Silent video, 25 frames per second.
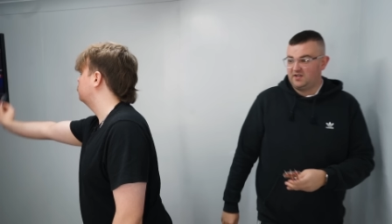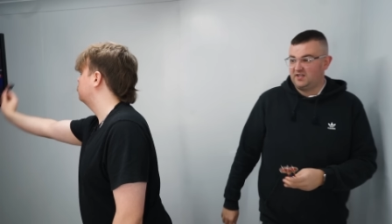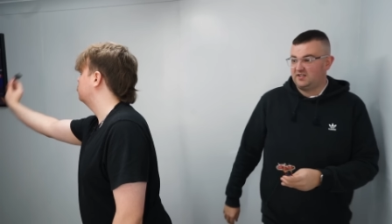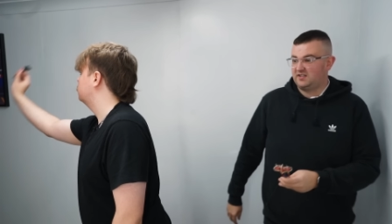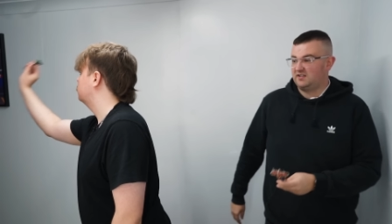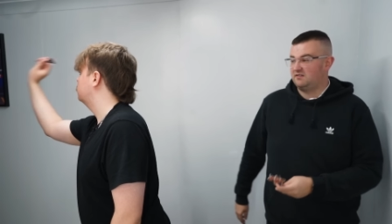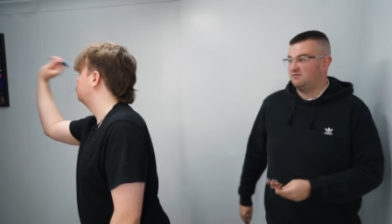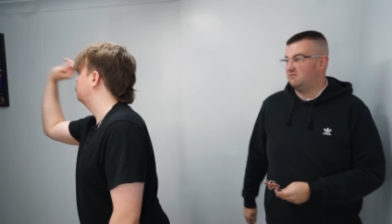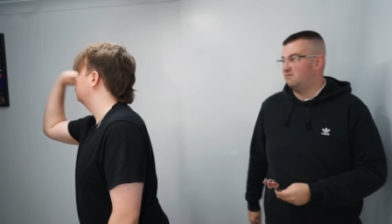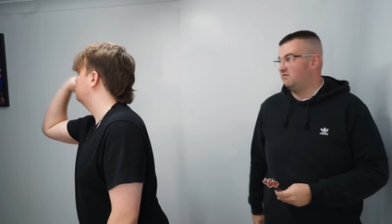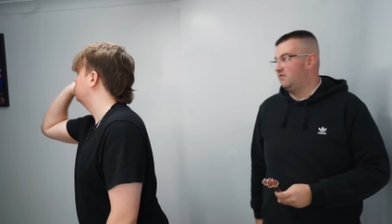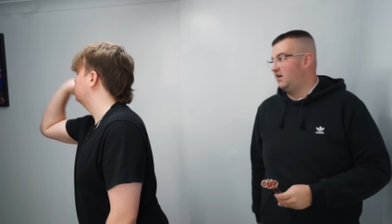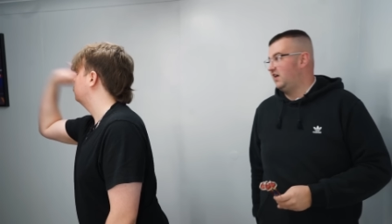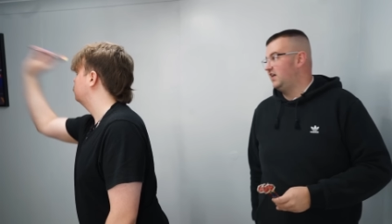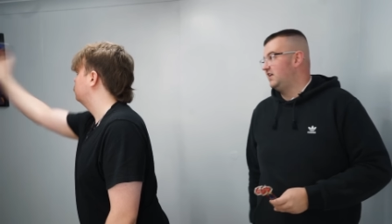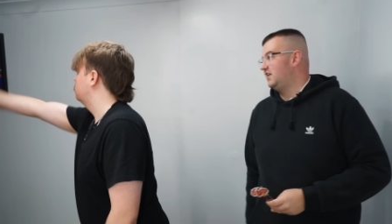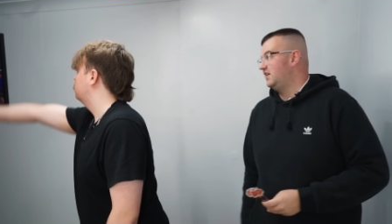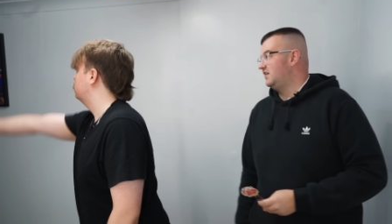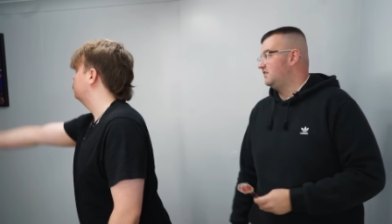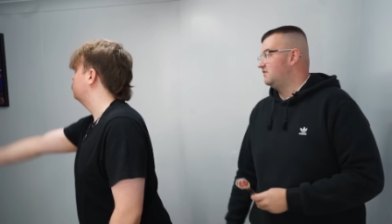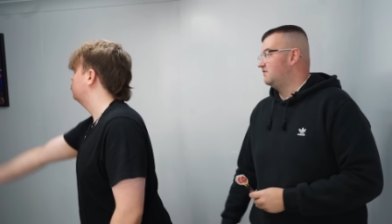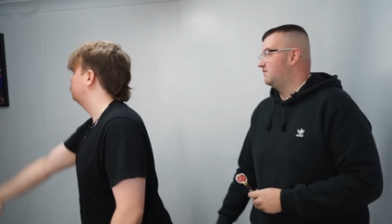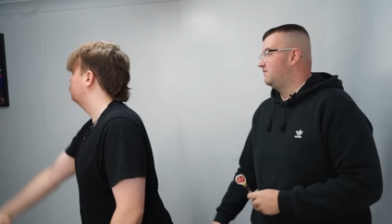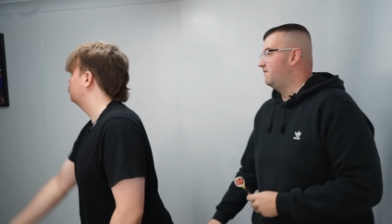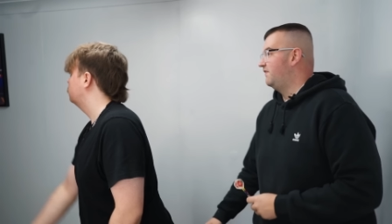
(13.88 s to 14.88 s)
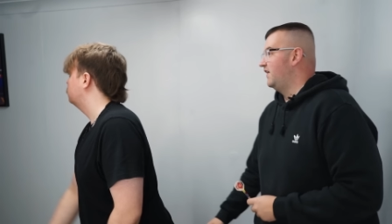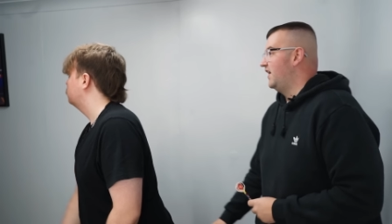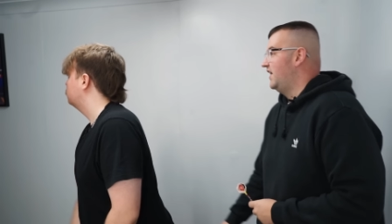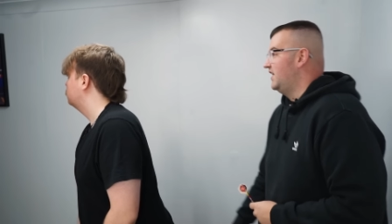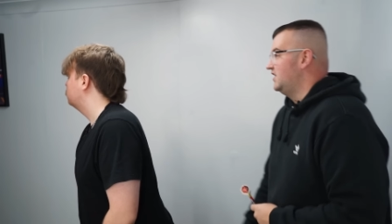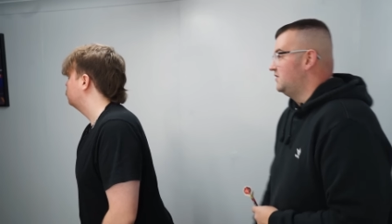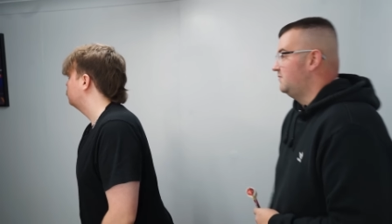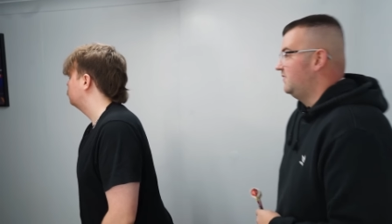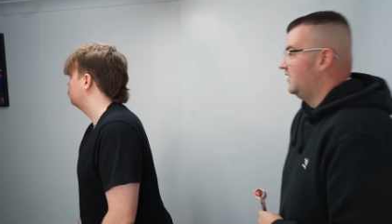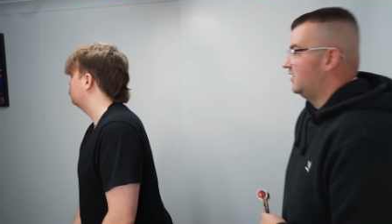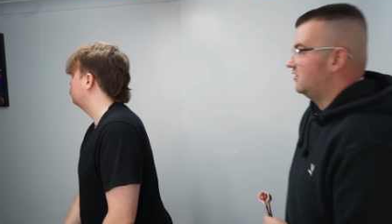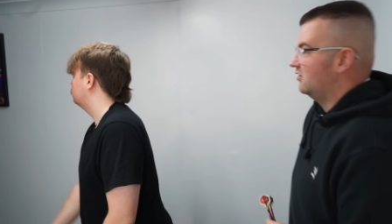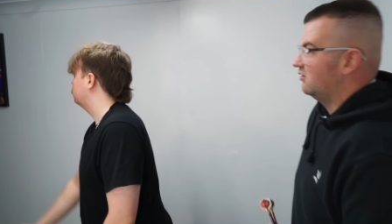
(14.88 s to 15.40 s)
it didn't it didn't faze
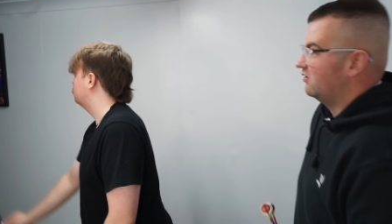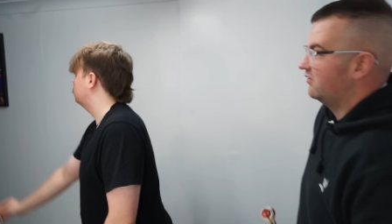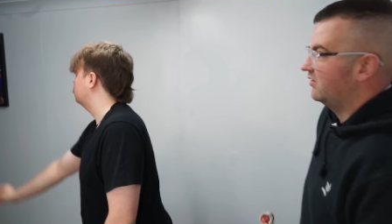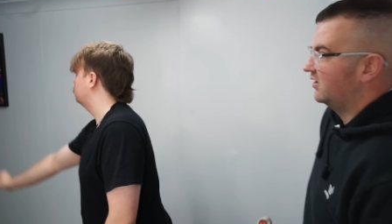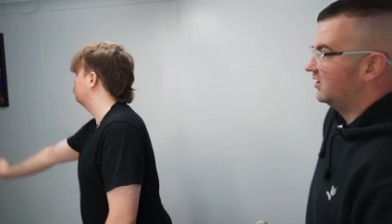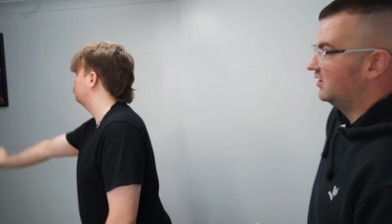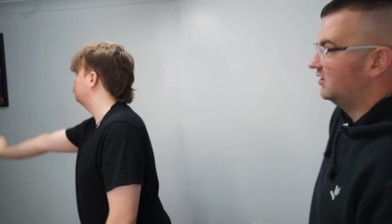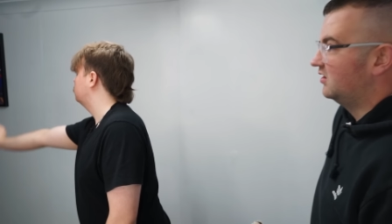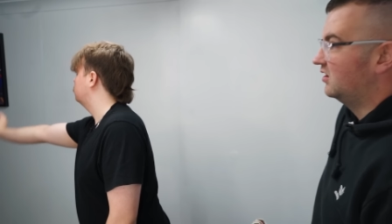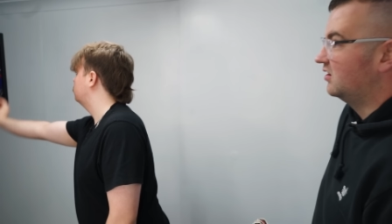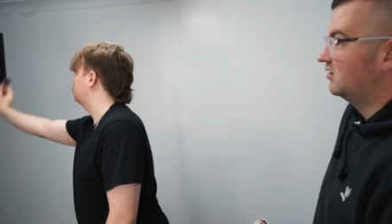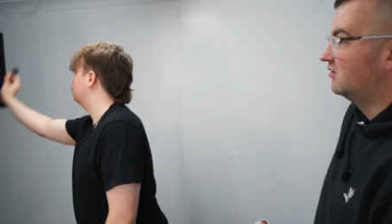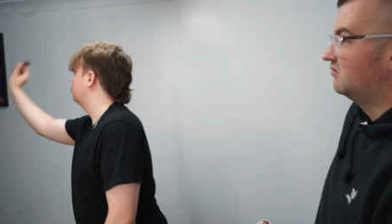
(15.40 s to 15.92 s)
me, I don't think.